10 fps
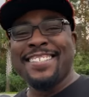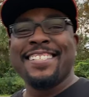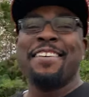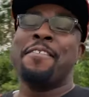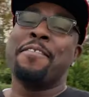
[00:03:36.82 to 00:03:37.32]

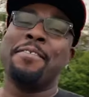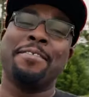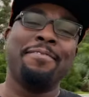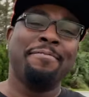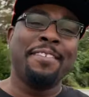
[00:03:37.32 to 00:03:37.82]
sure you go
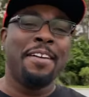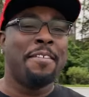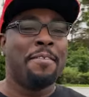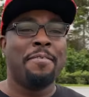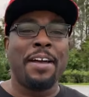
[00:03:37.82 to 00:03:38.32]
subscribe,
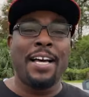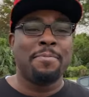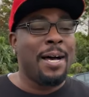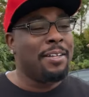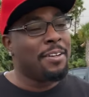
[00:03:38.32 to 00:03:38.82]
fast smile,
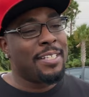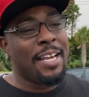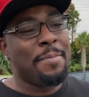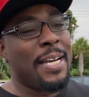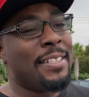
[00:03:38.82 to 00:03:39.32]
fast smile. Hey,
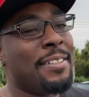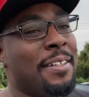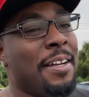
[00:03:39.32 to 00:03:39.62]
man.